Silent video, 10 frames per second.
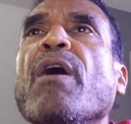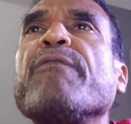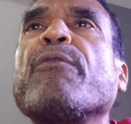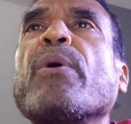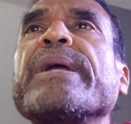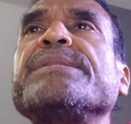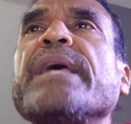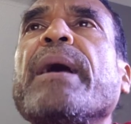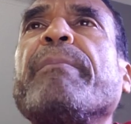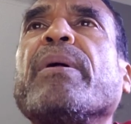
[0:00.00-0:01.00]
For
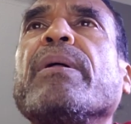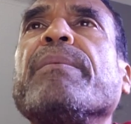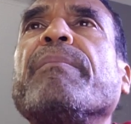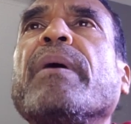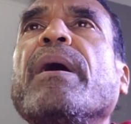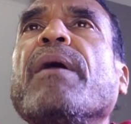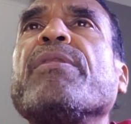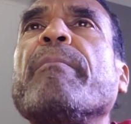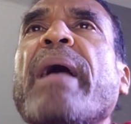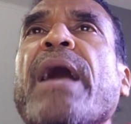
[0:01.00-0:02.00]
example,
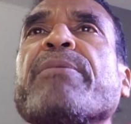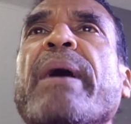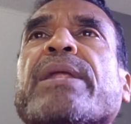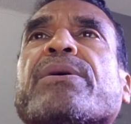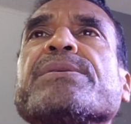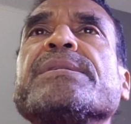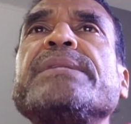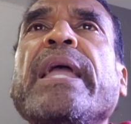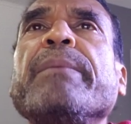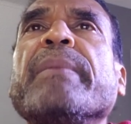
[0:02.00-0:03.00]
the mathematical
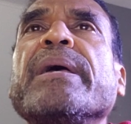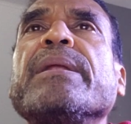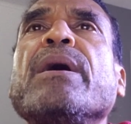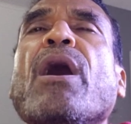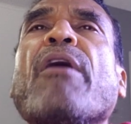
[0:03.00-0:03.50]
statement